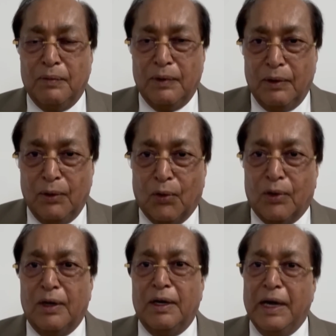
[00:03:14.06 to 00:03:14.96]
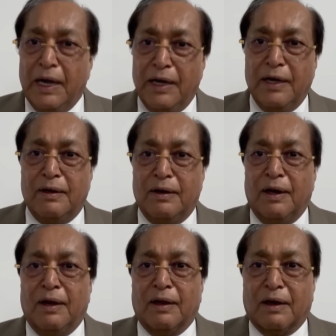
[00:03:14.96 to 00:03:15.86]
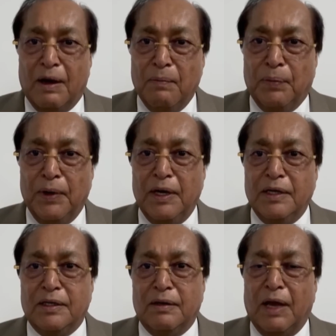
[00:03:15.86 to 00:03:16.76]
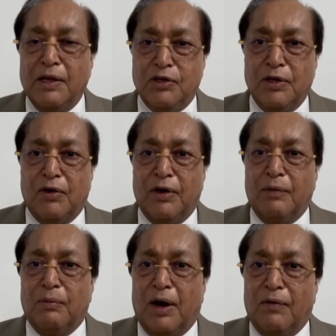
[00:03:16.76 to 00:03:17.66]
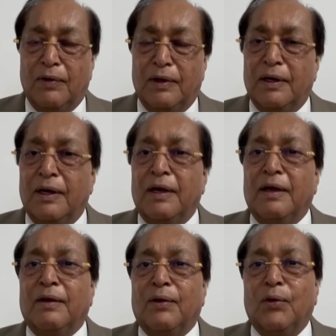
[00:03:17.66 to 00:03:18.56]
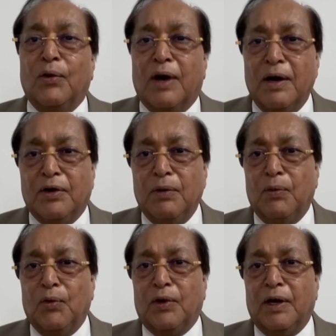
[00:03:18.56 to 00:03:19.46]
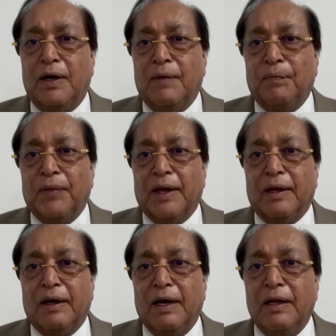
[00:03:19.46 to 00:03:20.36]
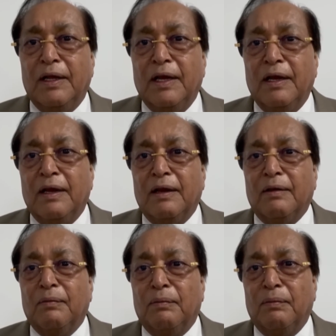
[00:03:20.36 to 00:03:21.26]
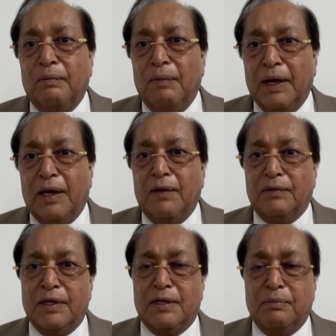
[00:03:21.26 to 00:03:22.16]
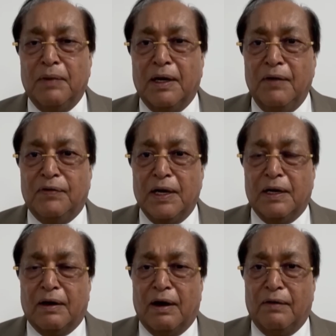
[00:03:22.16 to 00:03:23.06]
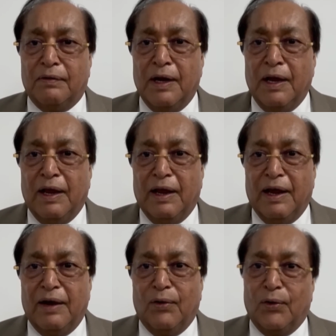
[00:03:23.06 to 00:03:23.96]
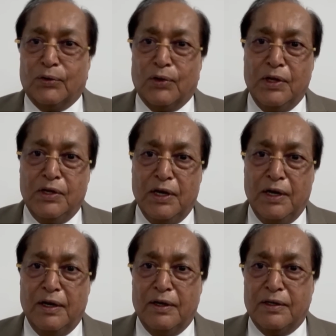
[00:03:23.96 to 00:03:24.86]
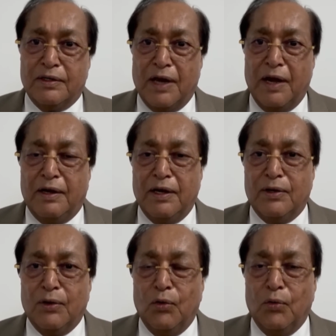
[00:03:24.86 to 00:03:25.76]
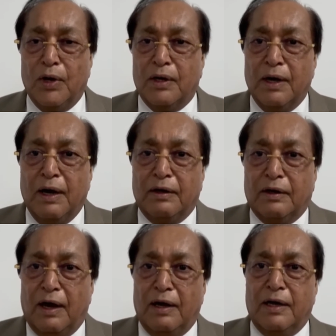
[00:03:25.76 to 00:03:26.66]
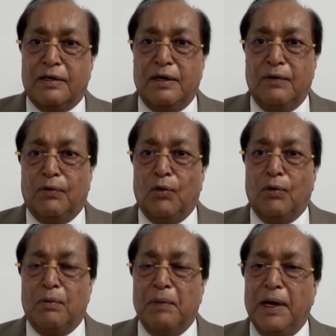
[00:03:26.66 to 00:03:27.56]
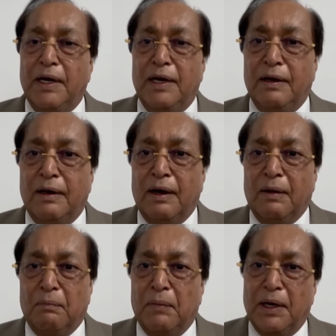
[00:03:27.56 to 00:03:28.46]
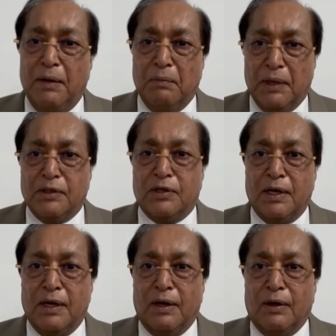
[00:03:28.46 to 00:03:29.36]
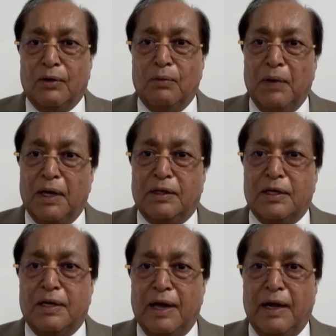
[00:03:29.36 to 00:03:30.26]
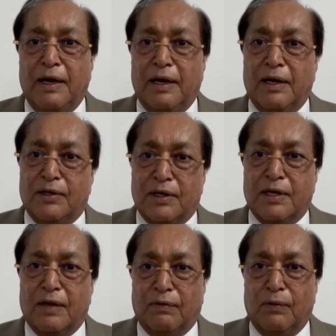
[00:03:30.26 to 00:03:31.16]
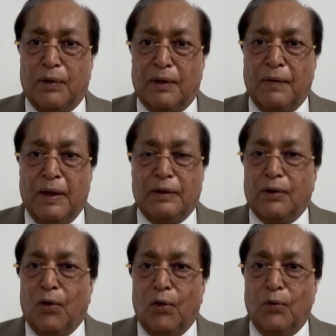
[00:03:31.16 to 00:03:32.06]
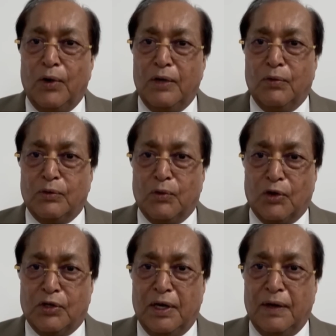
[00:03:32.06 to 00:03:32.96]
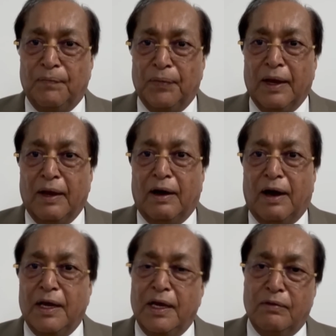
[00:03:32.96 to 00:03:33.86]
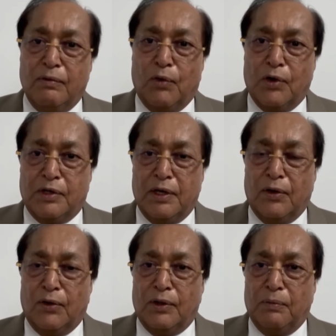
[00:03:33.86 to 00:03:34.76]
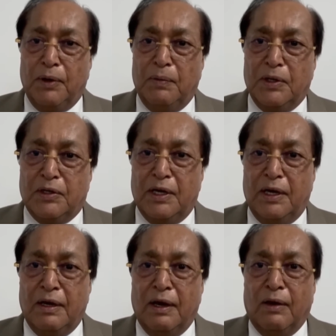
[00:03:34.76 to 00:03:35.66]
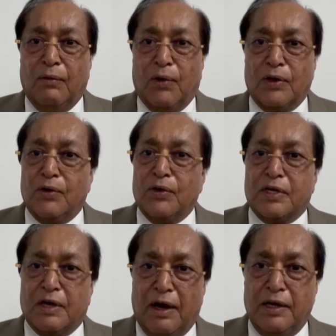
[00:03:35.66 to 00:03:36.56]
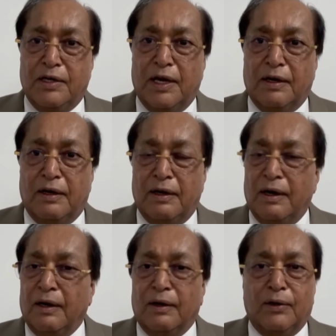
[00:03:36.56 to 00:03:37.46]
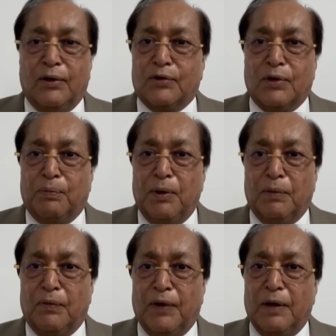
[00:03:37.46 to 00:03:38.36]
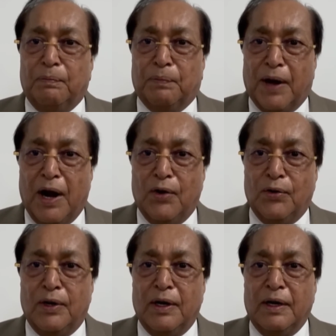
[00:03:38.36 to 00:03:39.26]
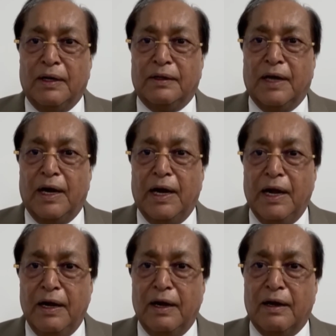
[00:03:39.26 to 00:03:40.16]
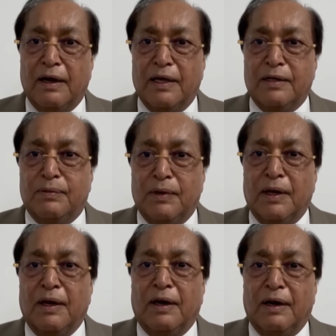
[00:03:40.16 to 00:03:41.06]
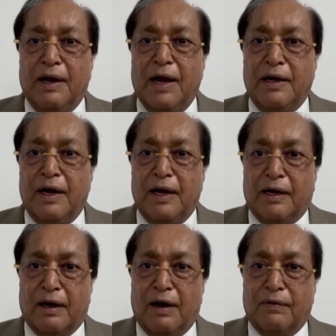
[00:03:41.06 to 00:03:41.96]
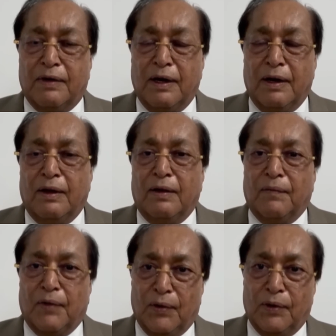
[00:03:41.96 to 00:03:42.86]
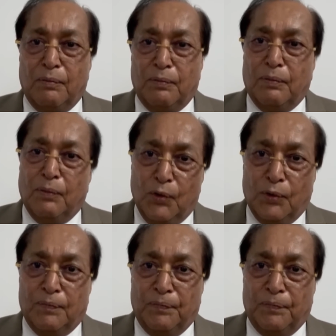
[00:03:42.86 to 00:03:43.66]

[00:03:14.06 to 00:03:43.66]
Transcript: local Indian companies, engineering marvel, who contributed in the making of this magnificent craft, and also engineers, scientists who worked tirelessly for over many, many months to make this landing a successful one. The whole world was watching. I even watched it on the BBC, watched on Sky Channel. Lots of people felt proud that India has landed a craft on the moon.